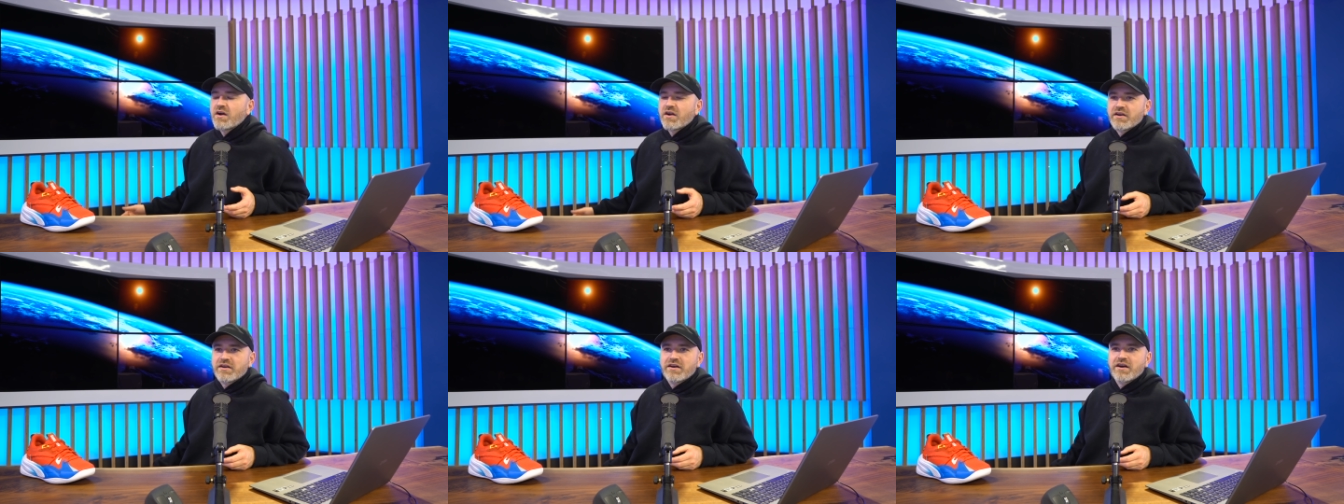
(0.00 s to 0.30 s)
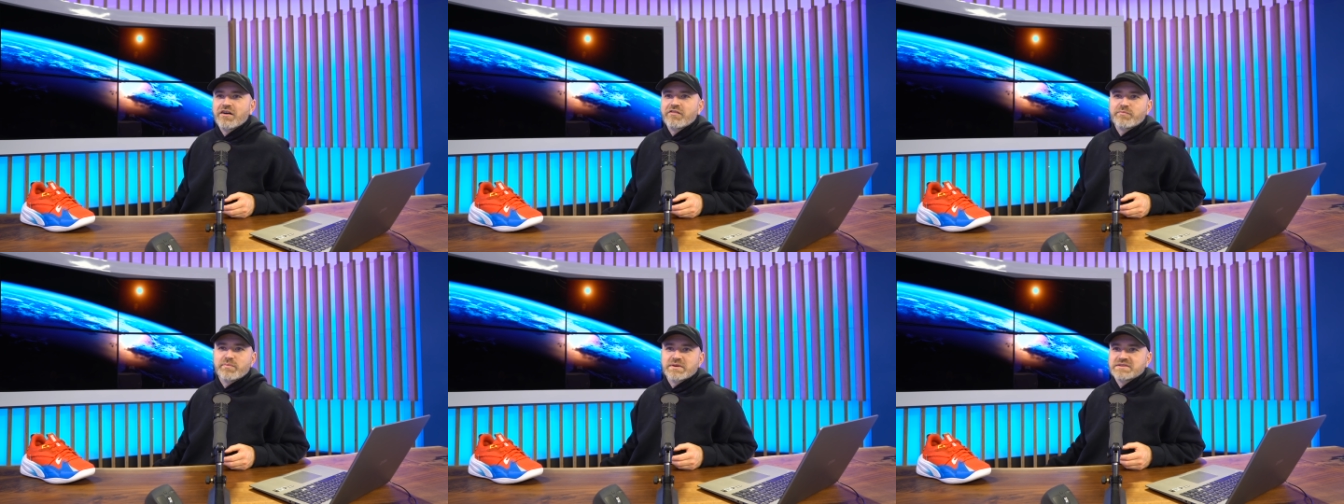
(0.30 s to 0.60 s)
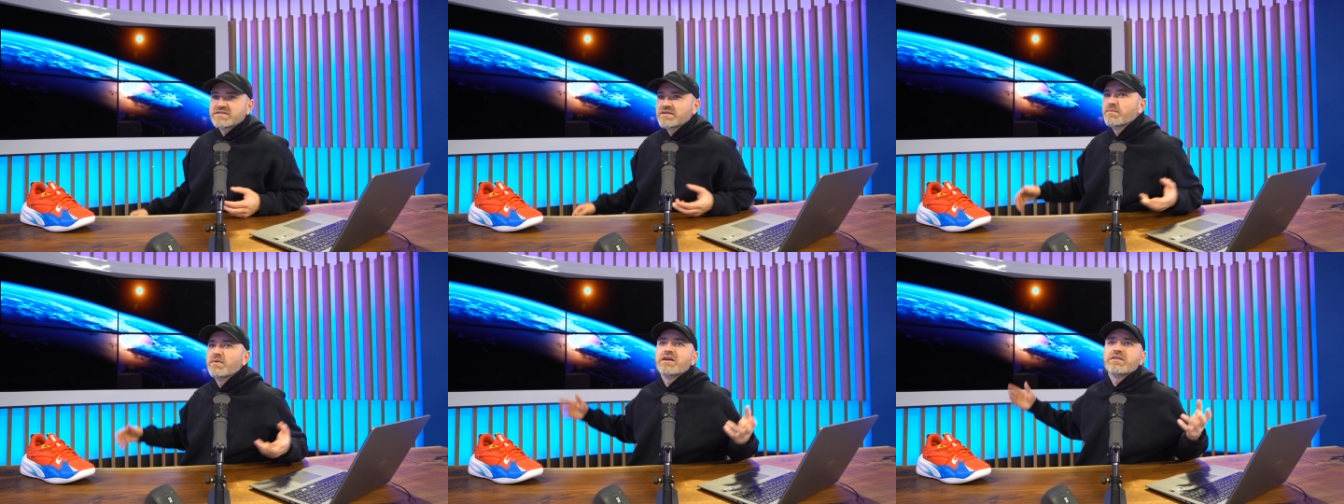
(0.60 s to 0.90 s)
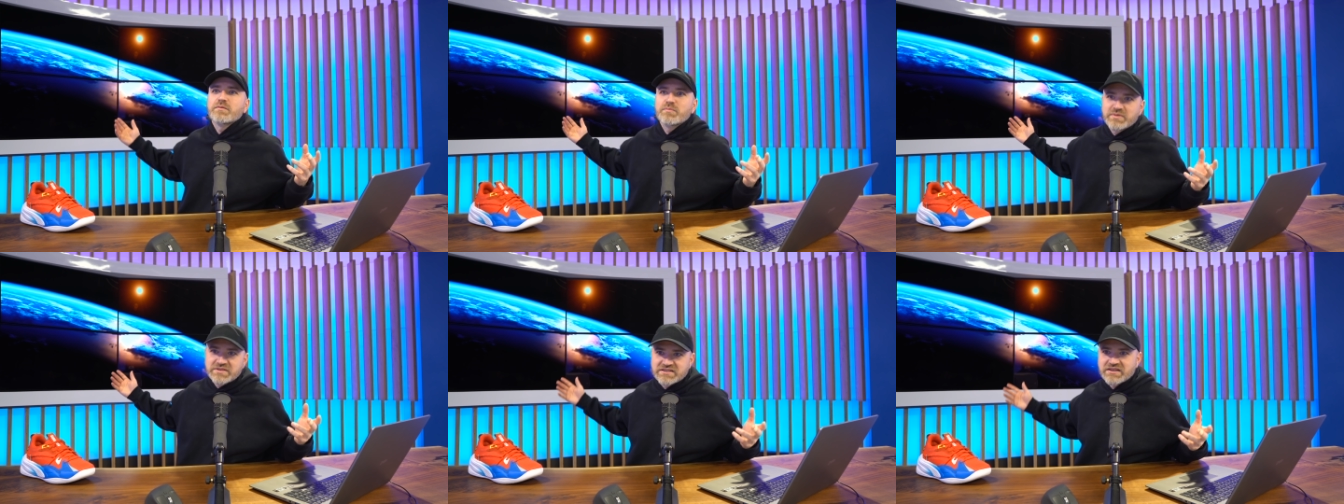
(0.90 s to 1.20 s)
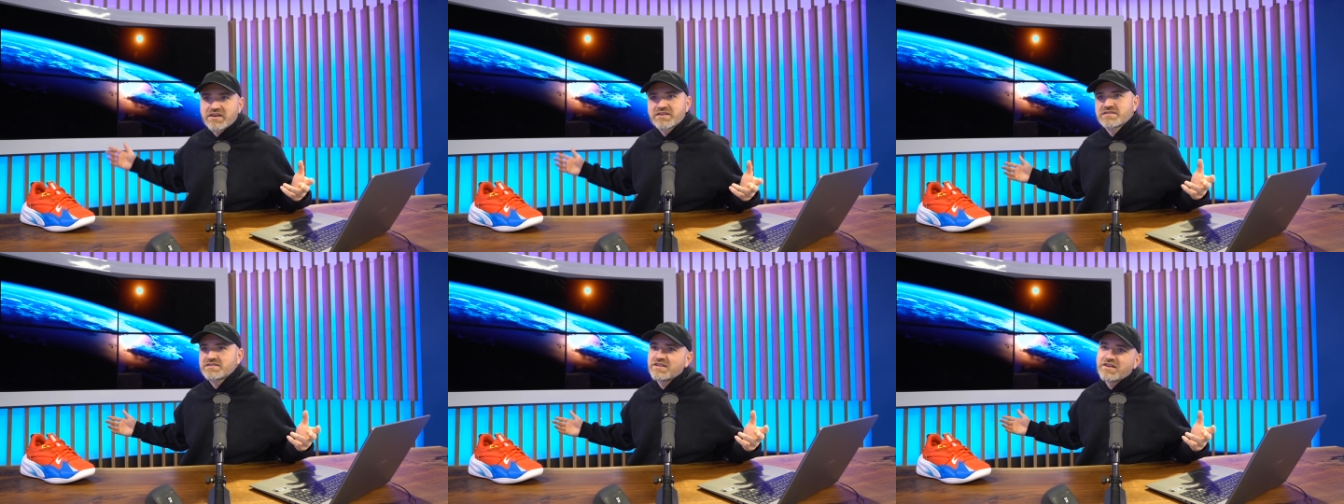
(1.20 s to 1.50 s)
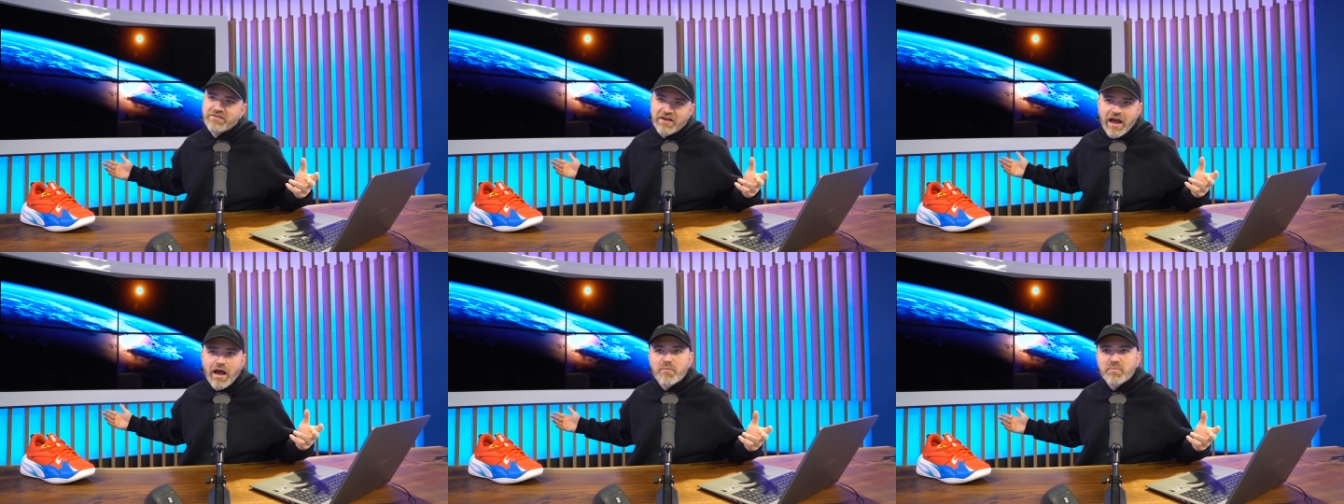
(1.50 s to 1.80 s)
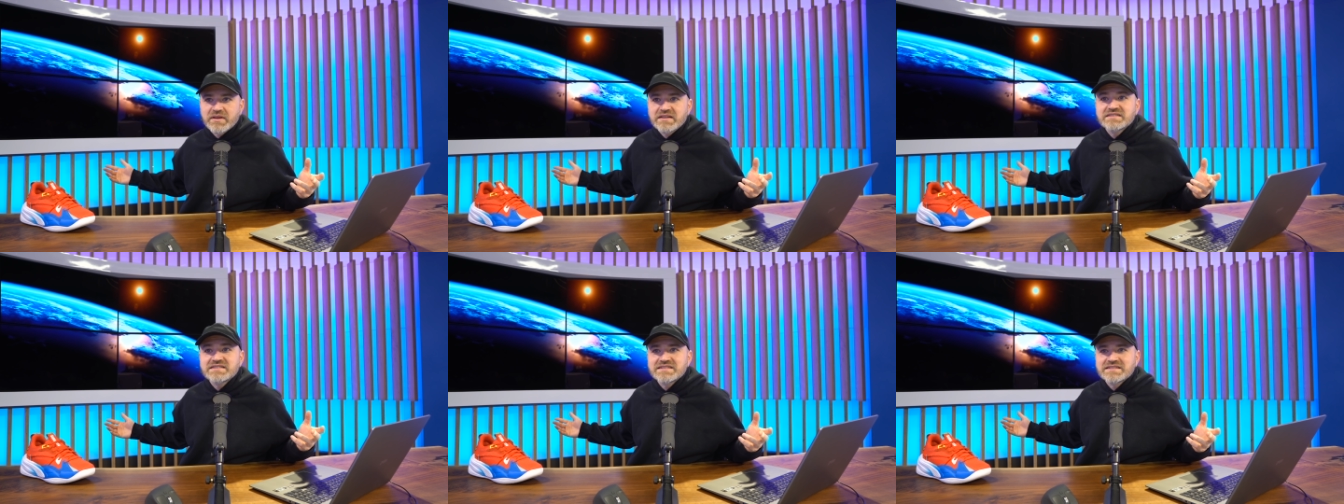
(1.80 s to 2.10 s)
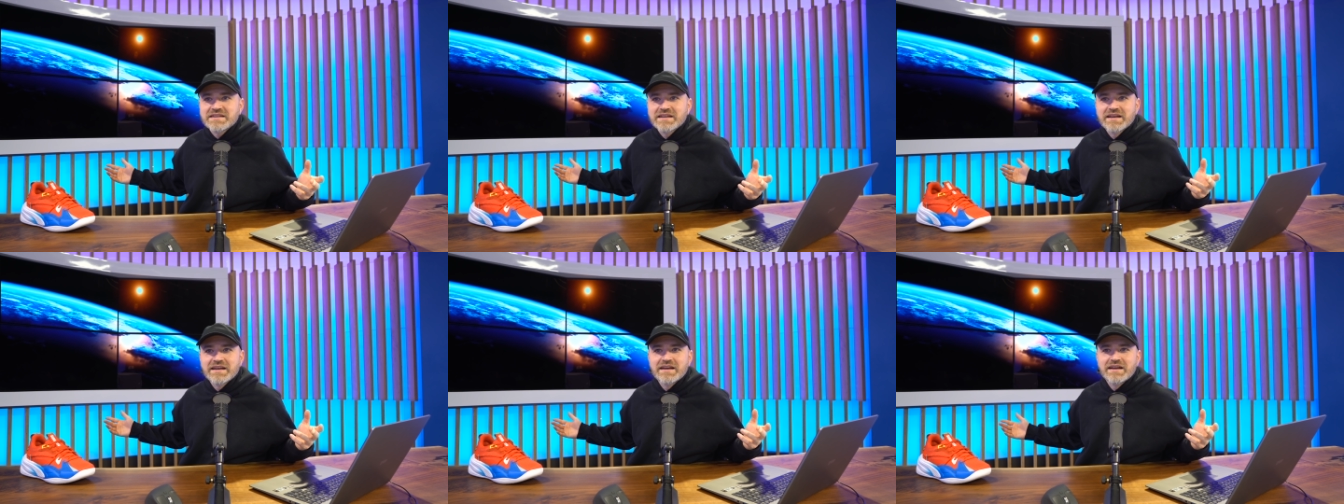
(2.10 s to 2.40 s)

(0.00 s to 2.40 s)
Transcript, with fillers: enough, but some other bizarre stuff happens,